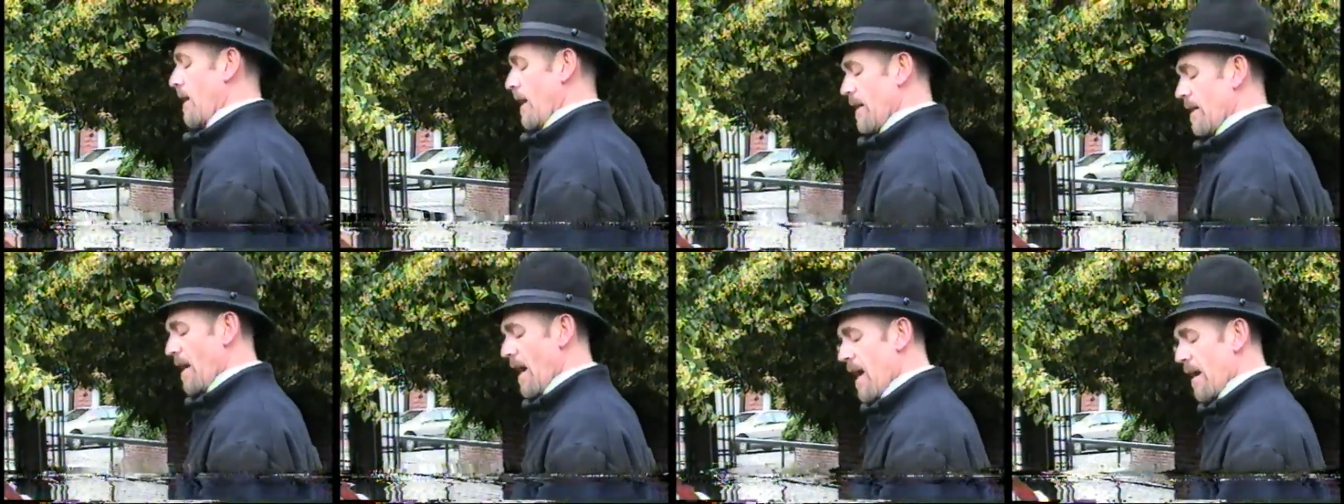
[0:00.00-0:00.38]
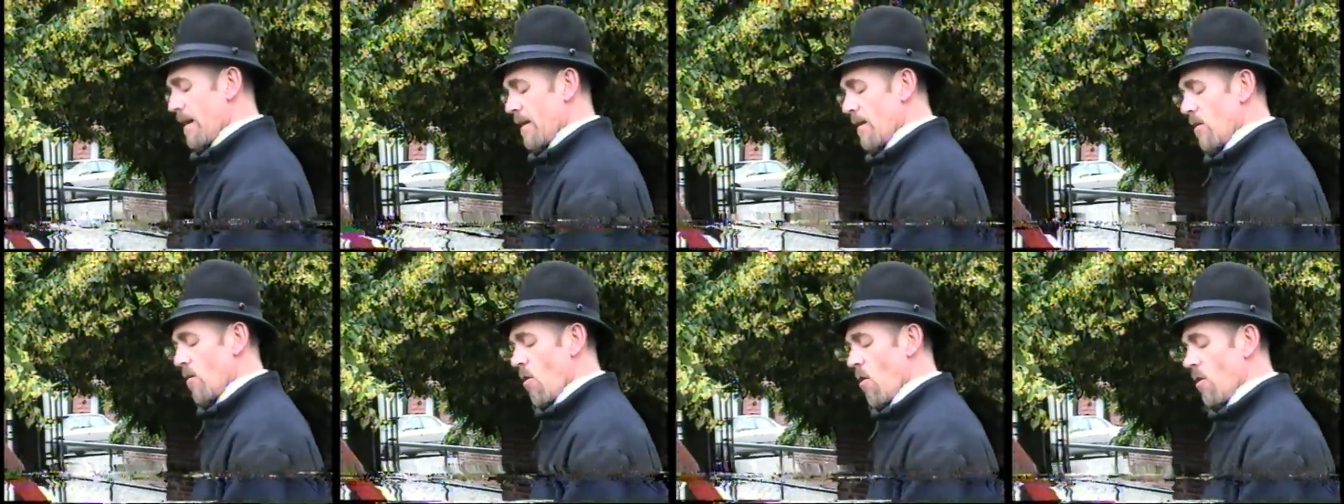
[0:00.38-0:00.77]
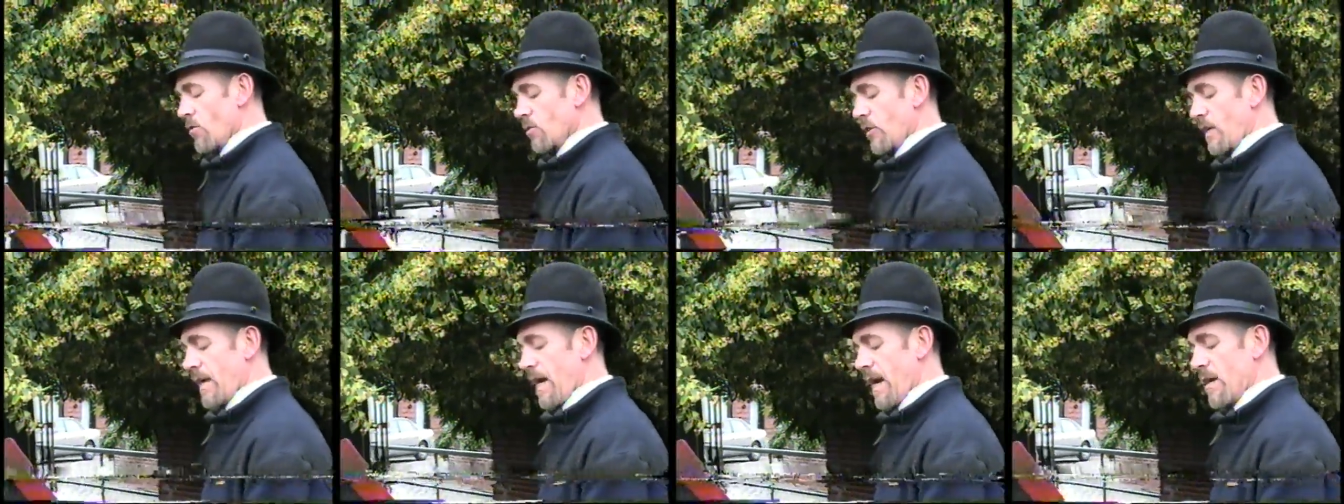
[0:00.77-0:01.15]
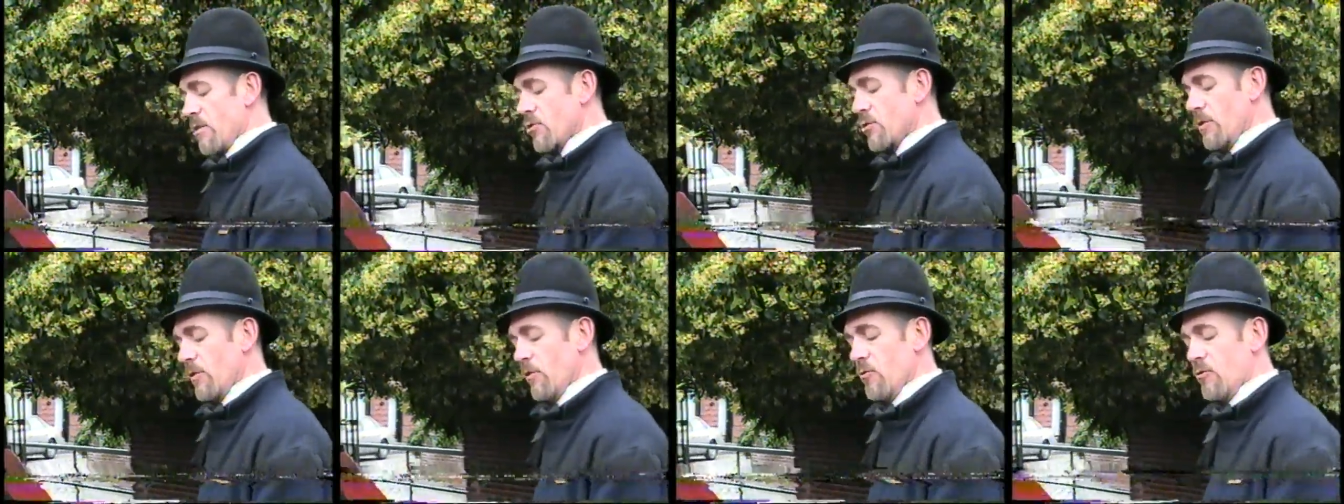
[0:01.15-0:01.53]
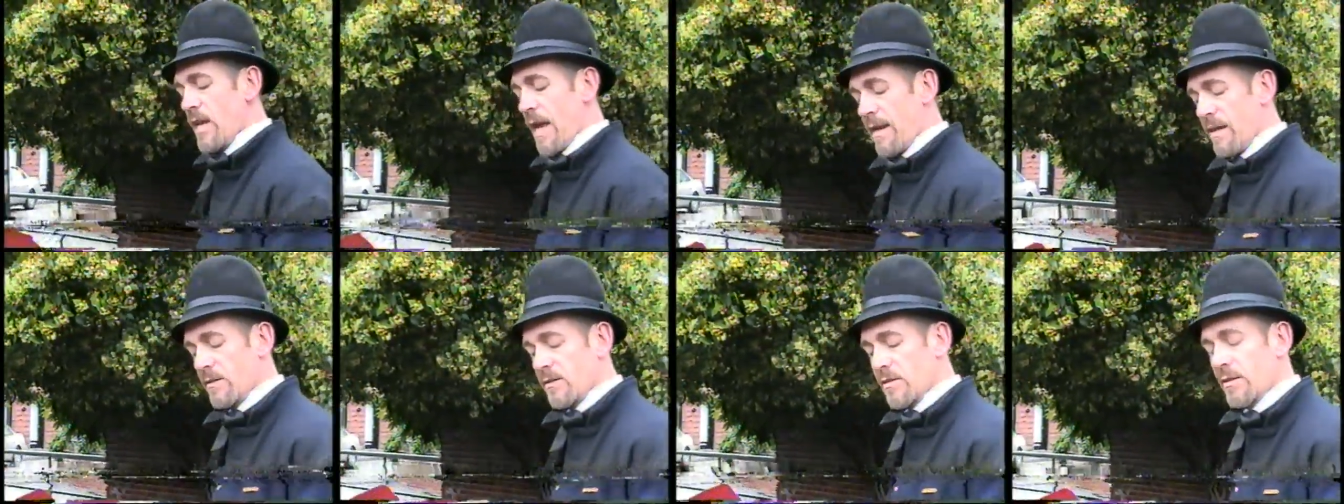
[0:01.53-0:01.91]
and got in an altercation.
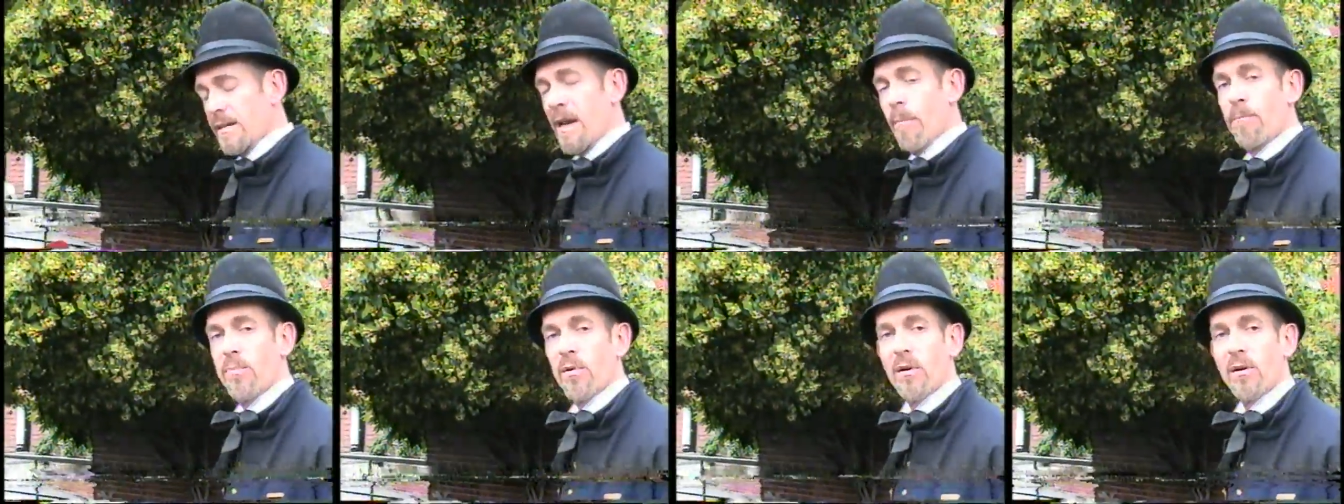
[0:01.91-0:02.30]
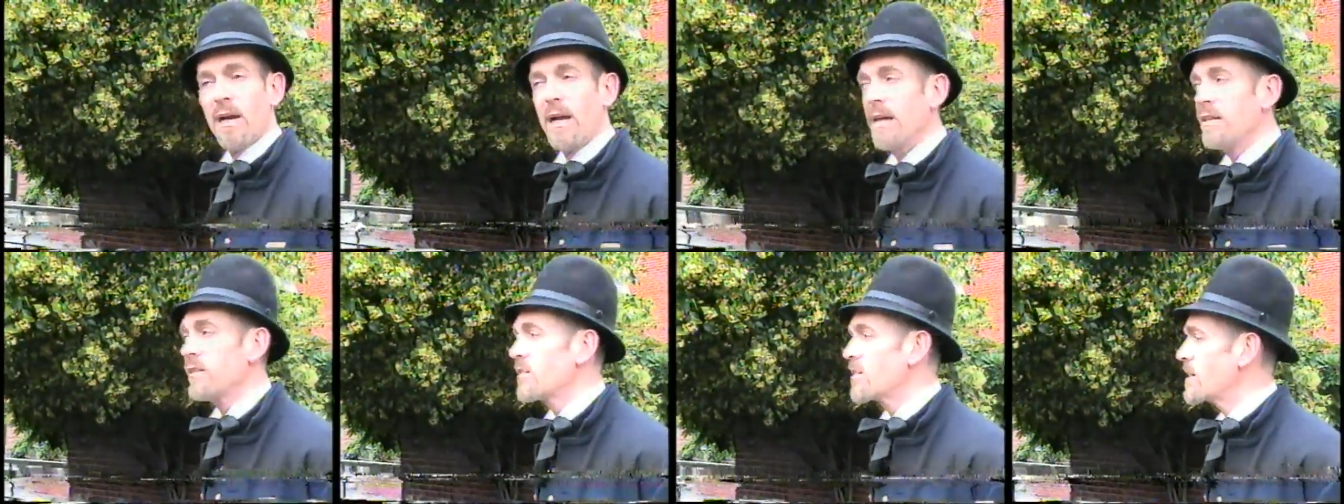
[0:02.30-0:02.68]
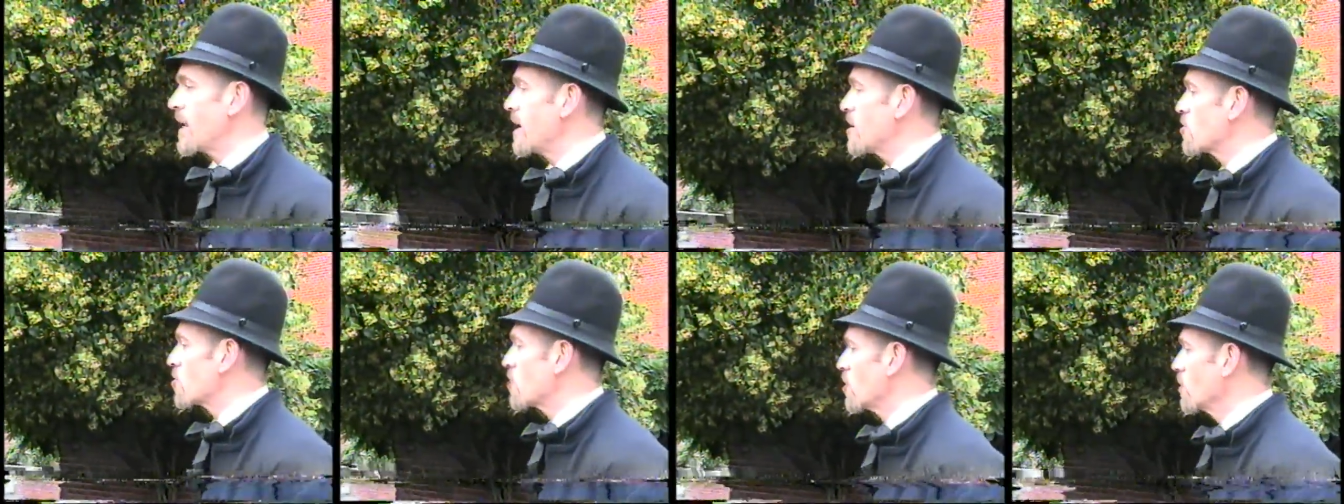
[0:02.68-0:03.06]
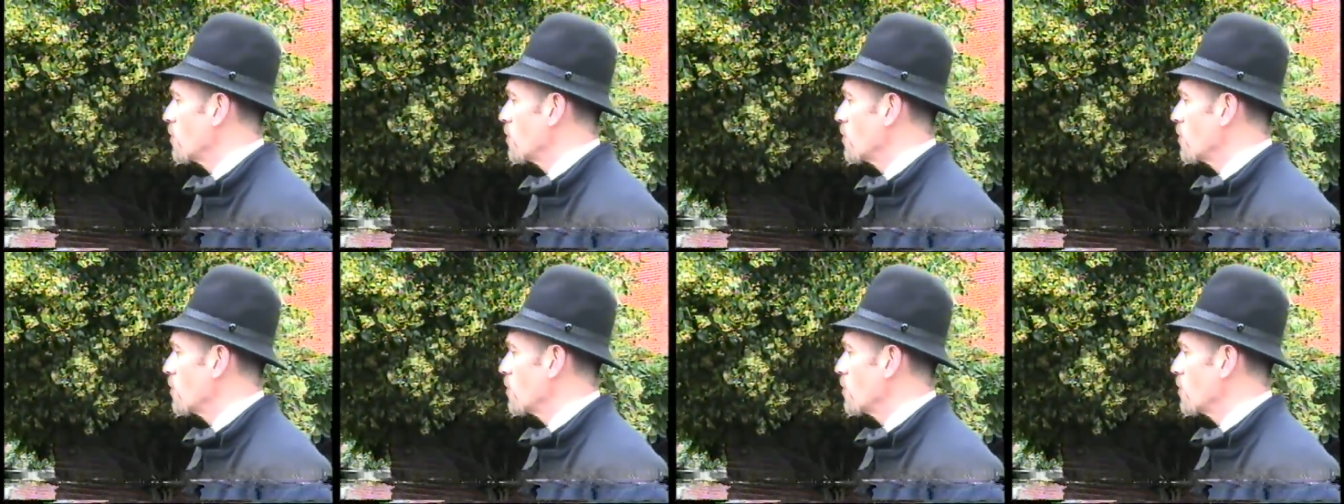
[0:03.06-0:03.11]
Lieutenant Skipper and station